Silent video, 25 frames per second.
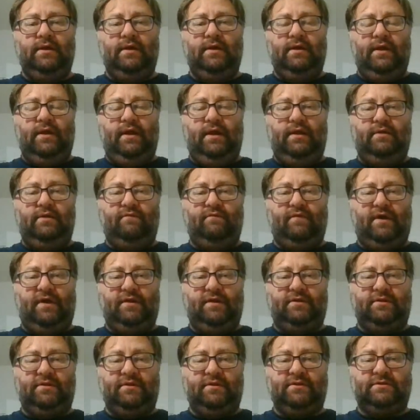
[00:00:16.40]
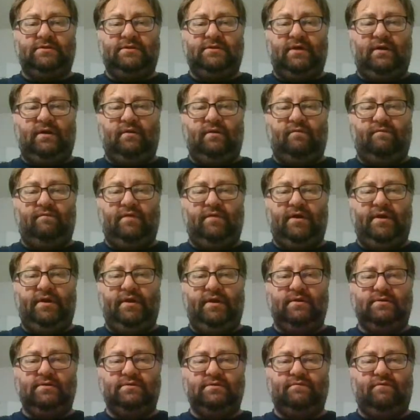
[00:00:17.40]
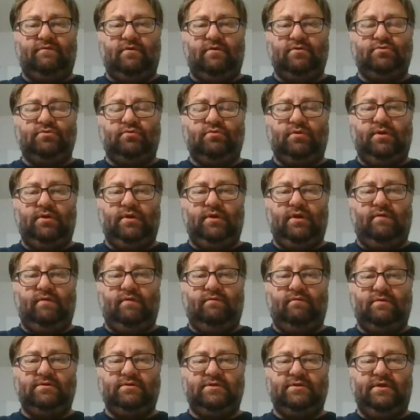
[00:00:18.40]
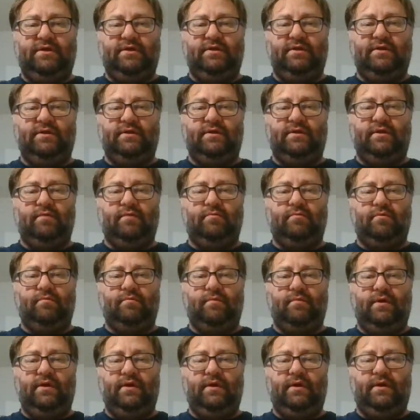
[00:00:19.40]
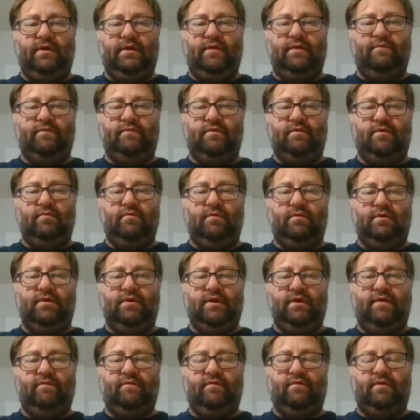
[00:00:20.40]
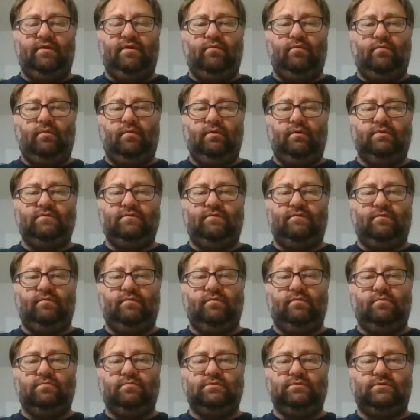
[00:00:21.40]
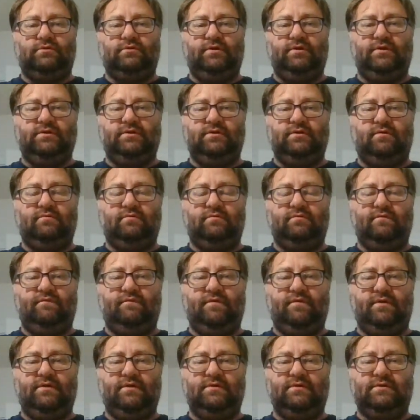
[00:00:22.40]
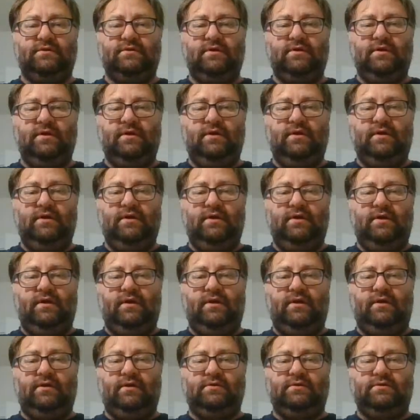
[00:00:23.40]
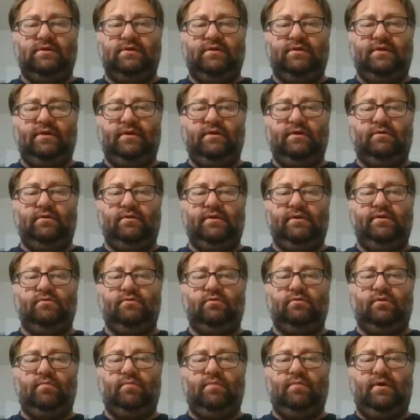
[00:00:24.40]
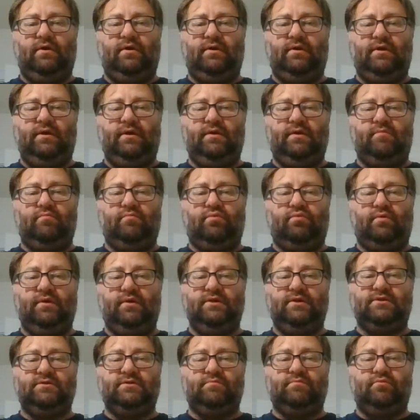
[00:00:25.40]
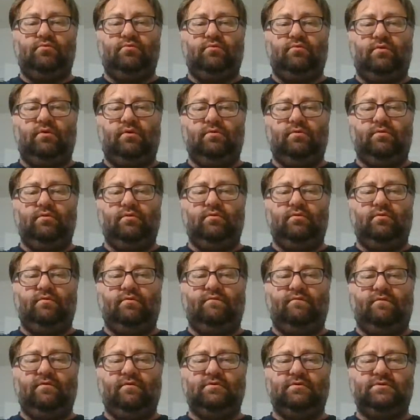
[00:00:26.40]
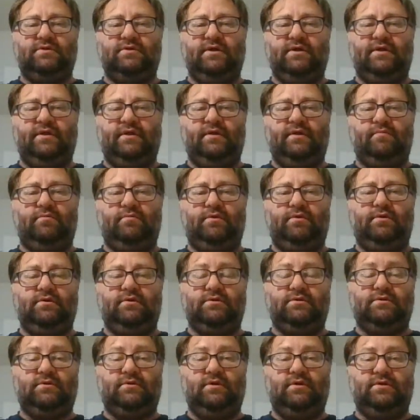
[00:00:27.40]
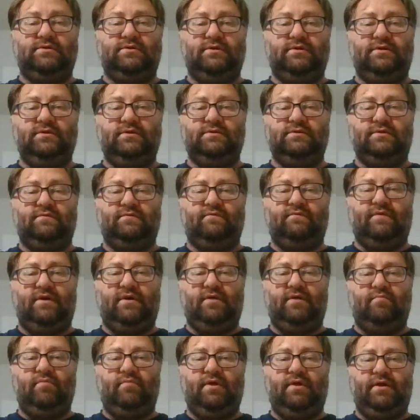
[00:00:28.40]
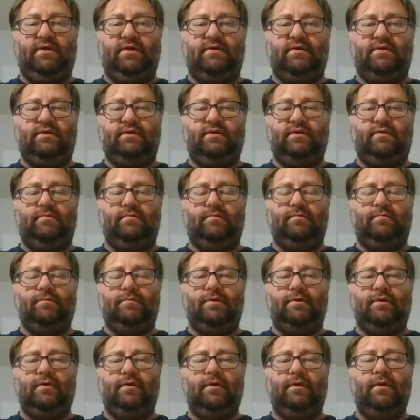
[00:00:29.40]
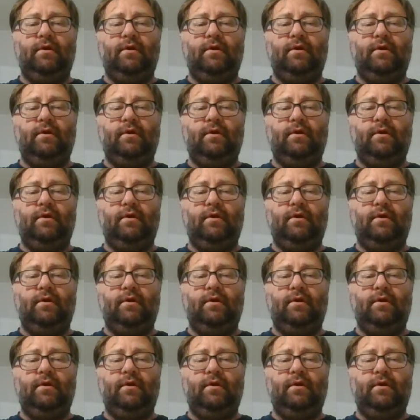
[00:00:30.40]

and the fact that this style of fighting is virtually never seen in MMA, even though it definitely works for real street self-defense, and there's nothing illegal about it in principle, although the first technique I'm going to discuss is in fact banned in MMA,